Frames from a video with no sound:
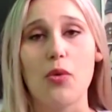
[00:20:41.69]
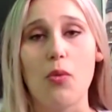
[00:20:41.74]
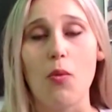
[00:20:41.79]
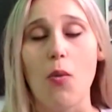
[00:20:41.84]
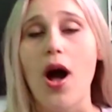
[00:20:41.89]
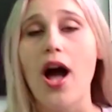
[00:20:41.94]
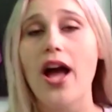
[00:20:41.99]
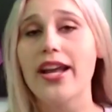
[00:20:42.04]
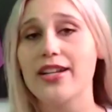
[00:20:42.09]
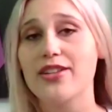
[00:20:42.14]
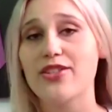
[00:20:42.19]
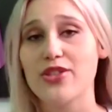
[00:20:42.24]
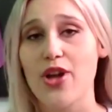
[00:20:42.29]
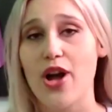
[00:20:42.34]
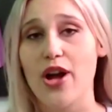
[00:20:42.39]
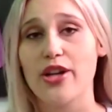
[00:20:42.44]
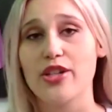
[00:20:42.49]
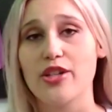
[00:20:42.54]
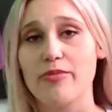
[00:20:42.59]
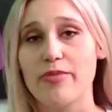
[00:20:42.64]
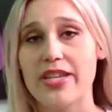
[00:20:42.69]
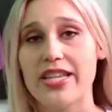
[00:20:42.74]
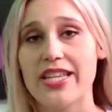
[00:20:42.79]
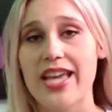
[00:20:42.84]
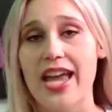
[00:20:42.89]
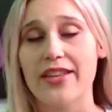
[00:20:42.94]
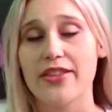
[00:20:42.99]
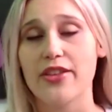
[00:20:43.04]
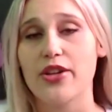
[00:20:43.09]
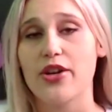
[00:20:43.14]
why it's not going to be
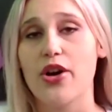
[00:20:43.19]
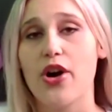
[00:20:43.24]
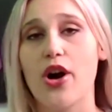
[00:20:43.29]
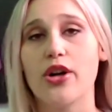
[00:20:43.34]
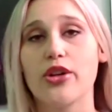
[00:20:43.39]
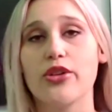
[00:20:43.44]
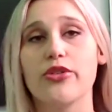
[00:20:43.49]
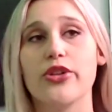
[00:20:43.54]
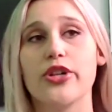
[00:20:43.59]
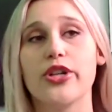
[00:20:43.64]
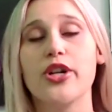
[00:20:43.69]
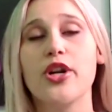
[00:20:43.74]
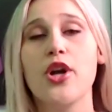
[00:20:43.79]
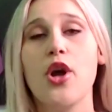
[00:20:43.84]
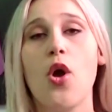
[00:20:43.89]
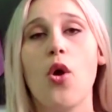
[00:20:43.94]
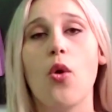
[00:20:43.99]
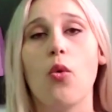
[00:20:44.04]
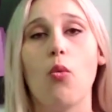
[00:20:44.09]
Kang the Conqueror,